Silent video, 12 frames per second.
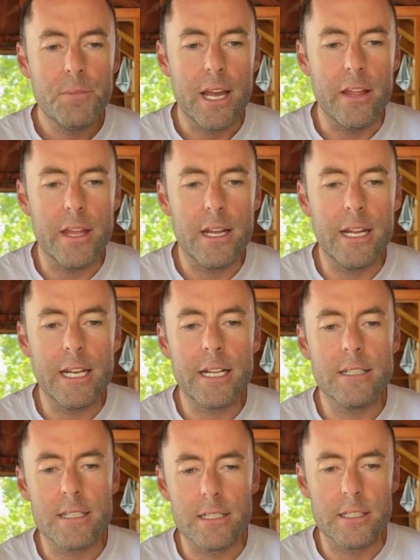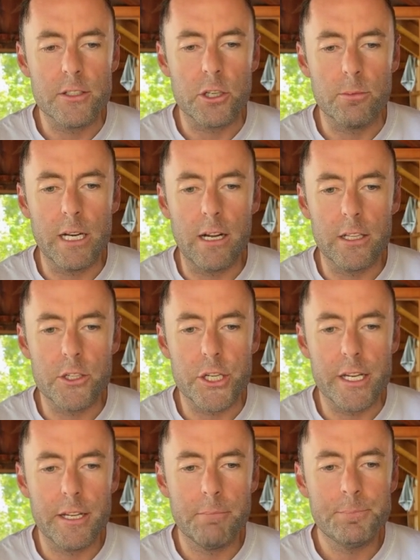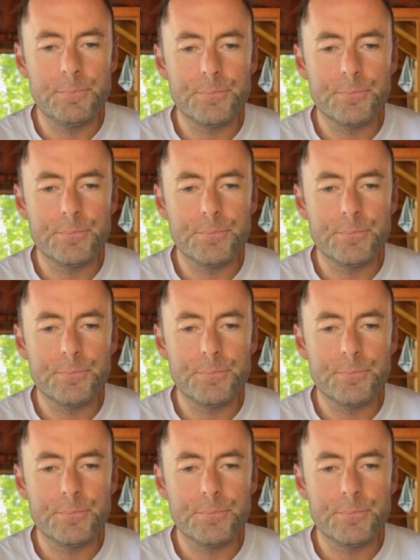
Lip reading: And then inconsistent terminology.